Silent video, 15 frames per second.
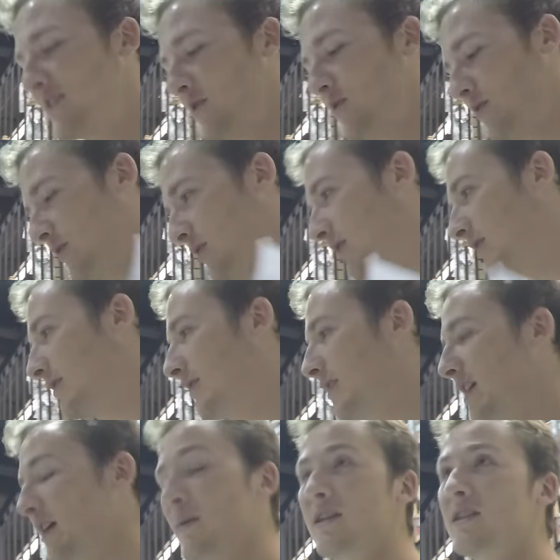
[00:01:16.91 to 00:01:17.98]
so cool.
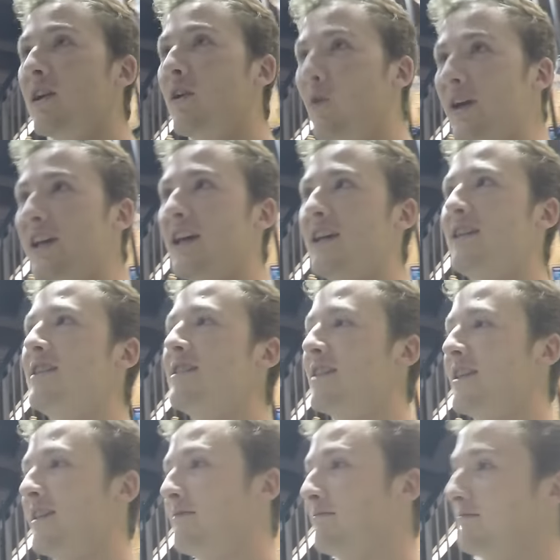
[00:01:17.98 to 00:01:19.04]
Makes it quick and easy,